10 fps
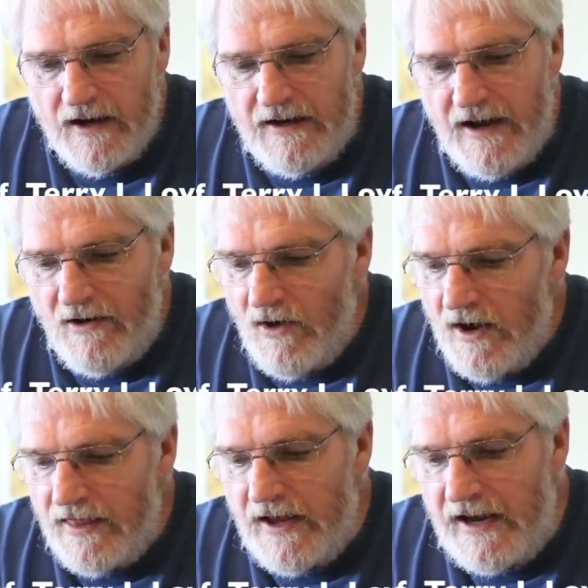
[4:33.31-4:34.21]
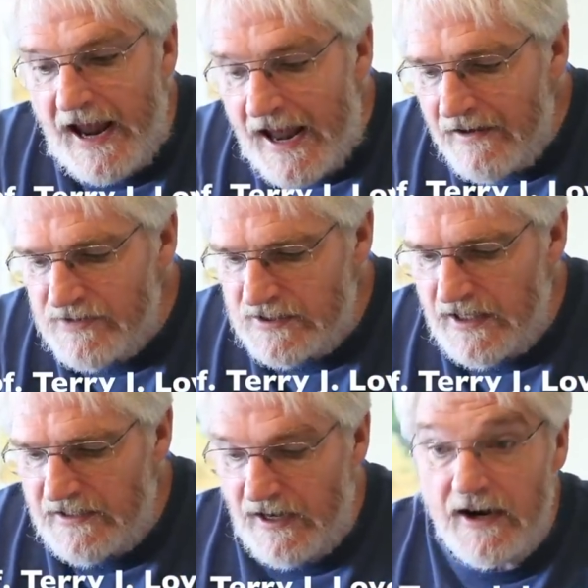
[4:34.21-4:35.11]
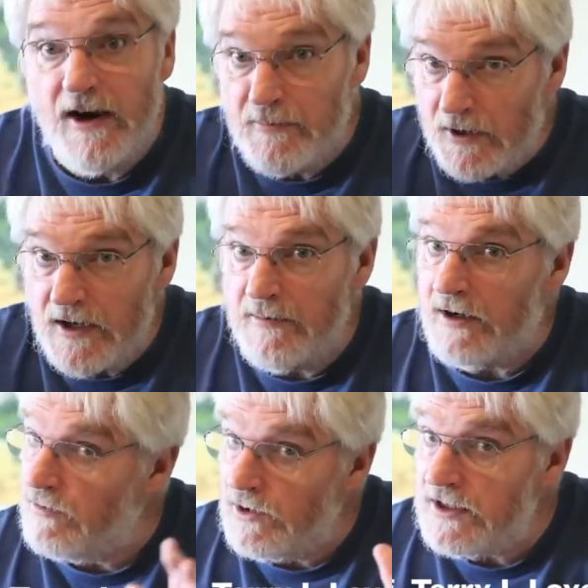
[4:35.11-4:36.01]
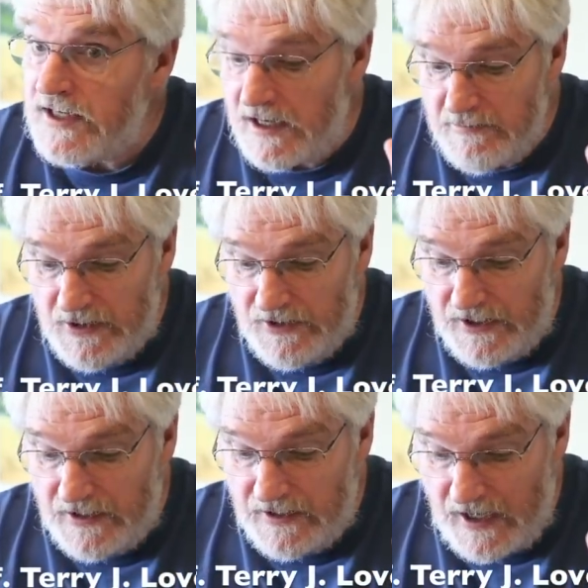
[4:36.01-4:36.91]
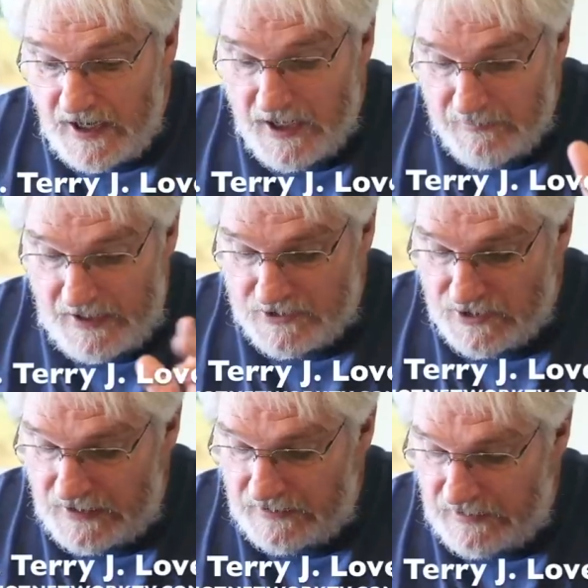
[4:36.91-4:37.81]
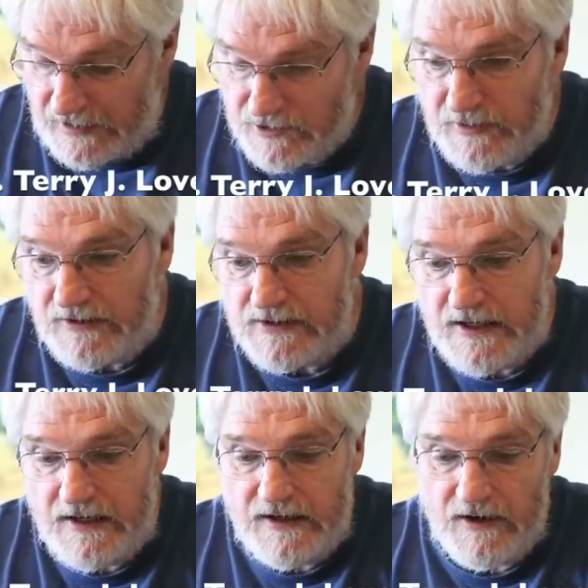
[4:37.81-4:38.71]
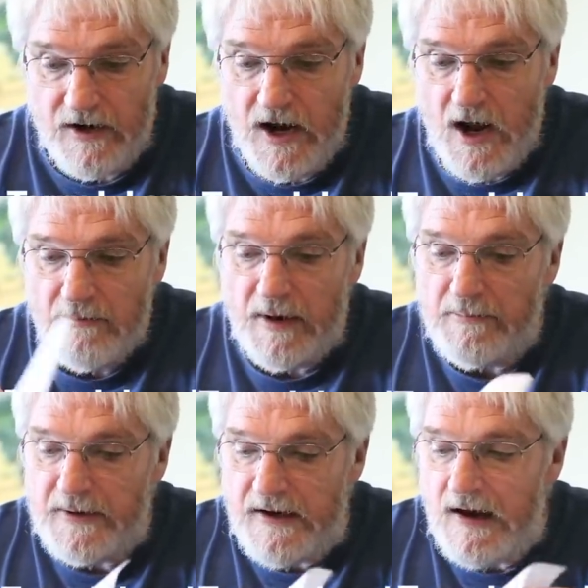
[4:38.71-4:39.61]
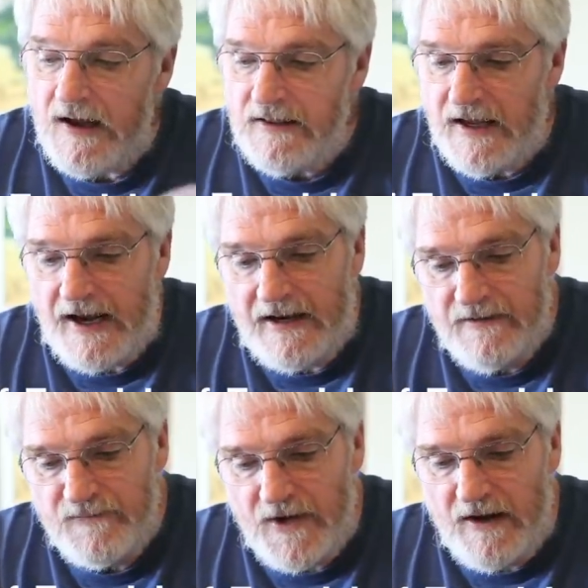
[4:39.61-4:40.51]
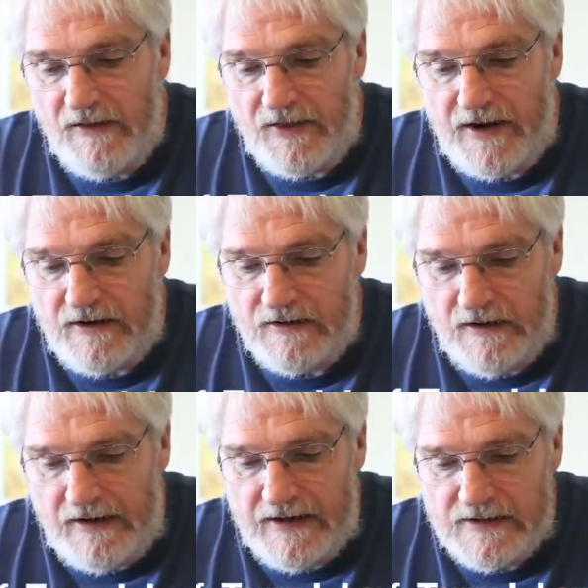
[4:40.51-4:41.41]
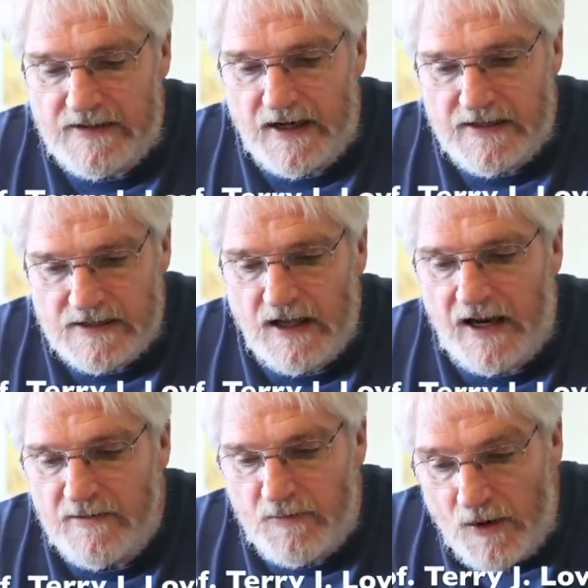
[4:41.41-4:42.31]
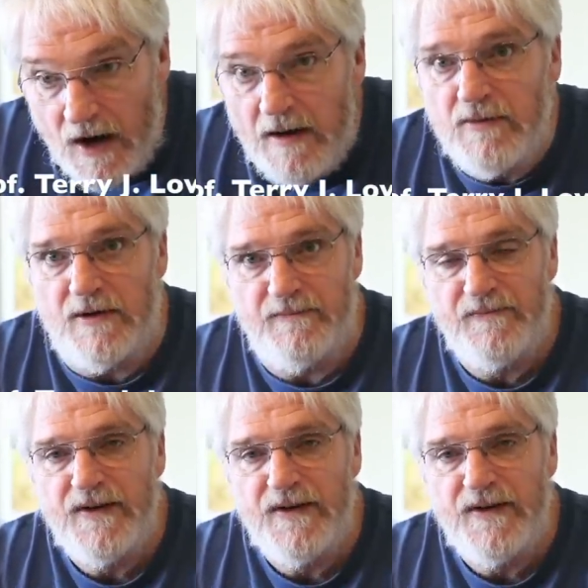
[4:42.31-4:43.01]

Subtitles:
Now, they have set an upper limit of only 10 million at a time. That's what they're saying here. But beyond that, there is a slight problem.